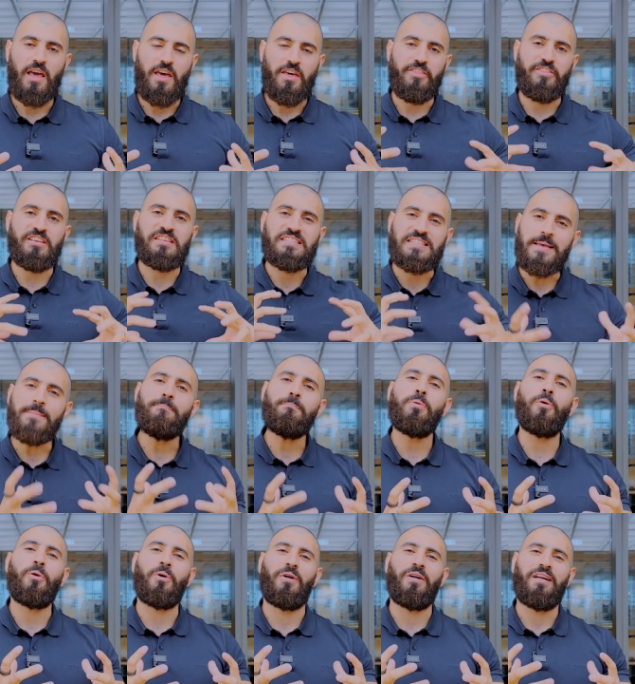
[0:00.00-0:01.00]
the
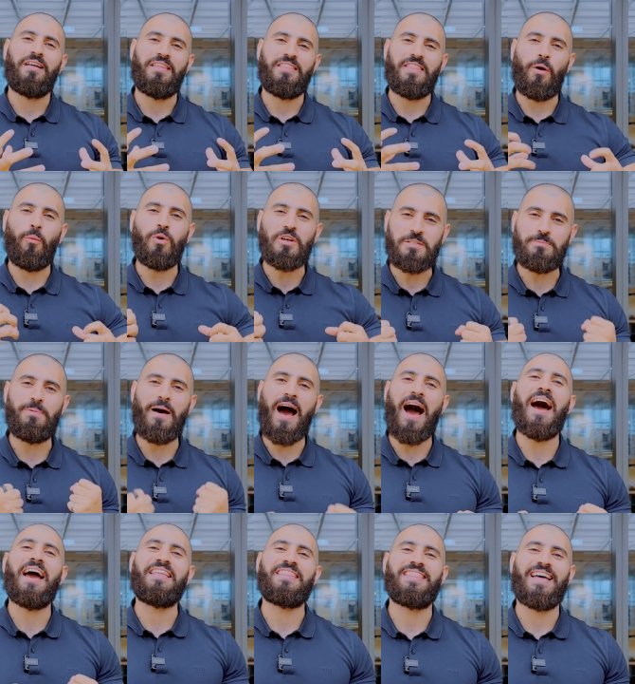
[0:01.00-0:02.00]
symbol that was
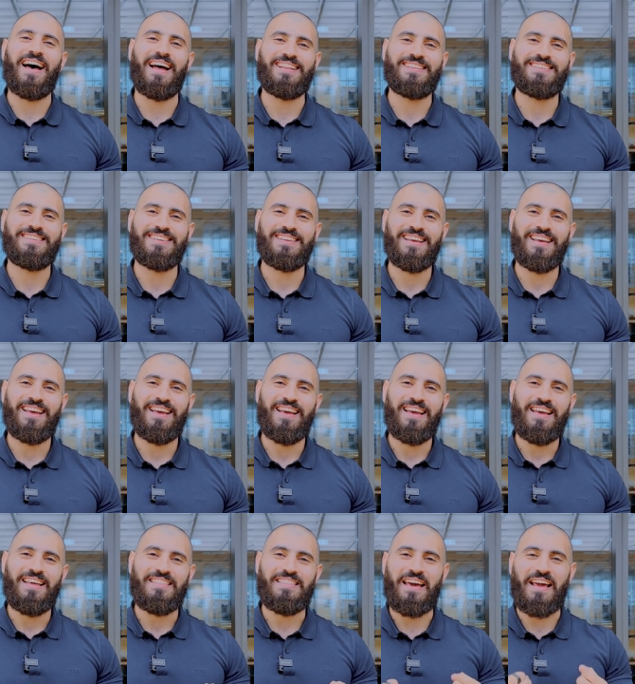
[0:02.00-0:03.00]
behind that,
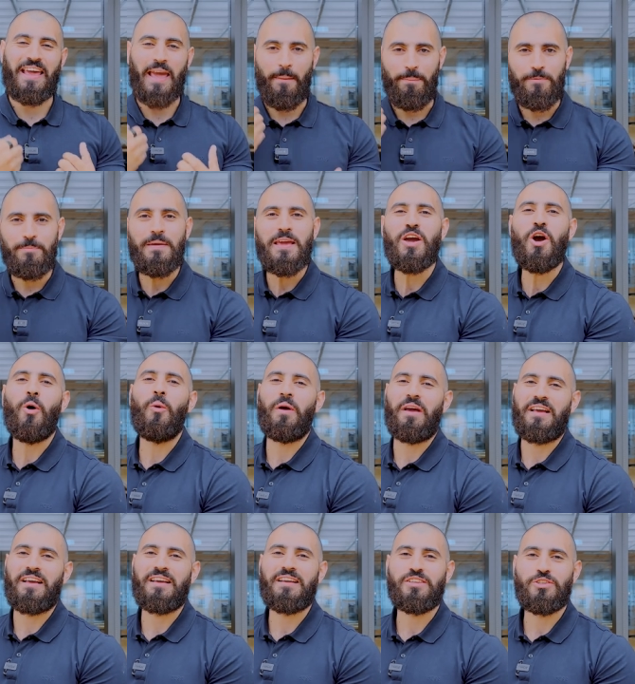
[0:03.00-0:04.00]
that kept me
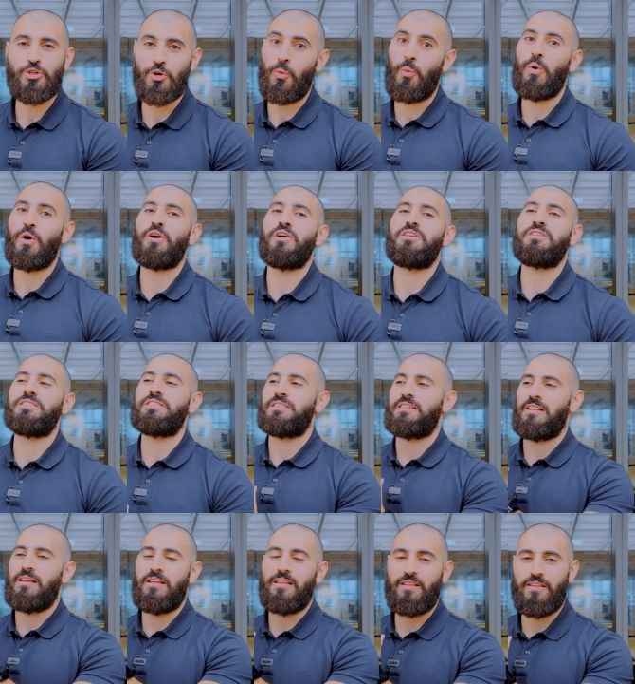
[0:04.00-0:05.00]
going towards
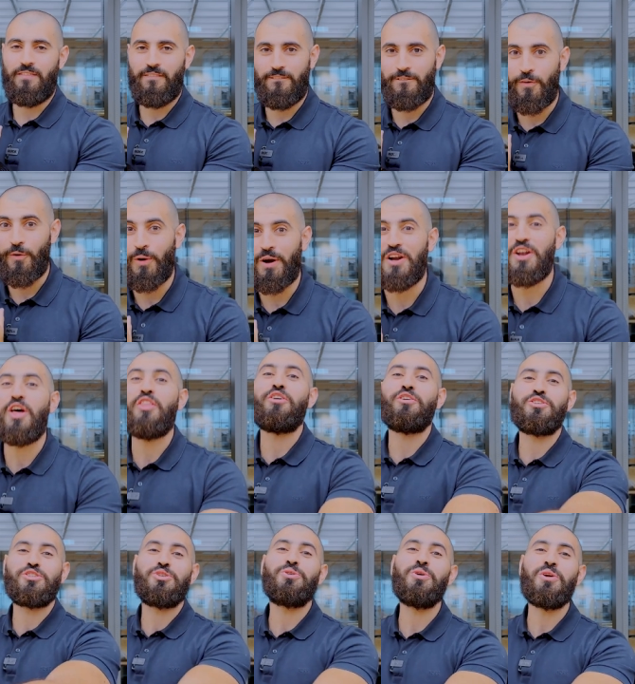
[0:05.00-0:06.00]
for another
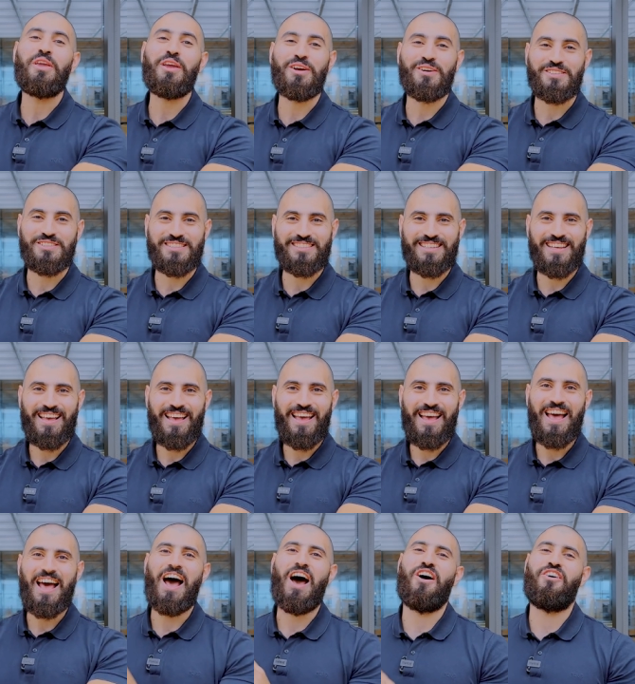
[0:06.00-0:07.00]
two years
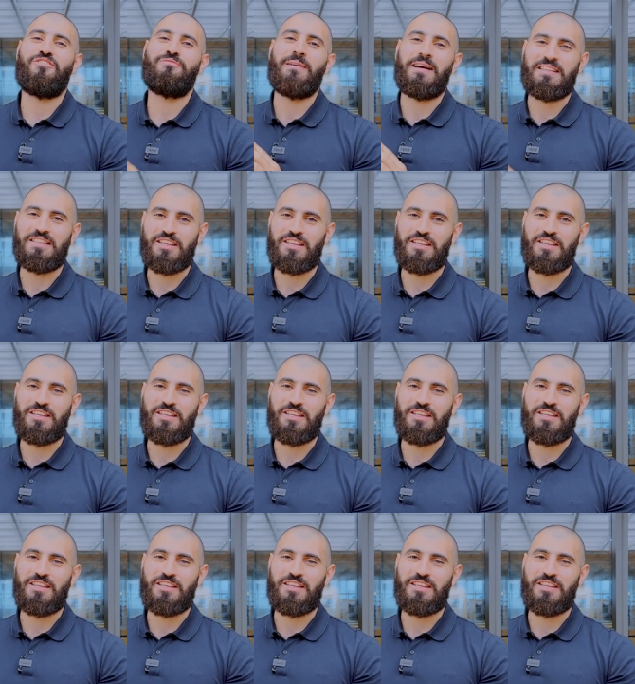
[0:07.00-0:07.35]
of my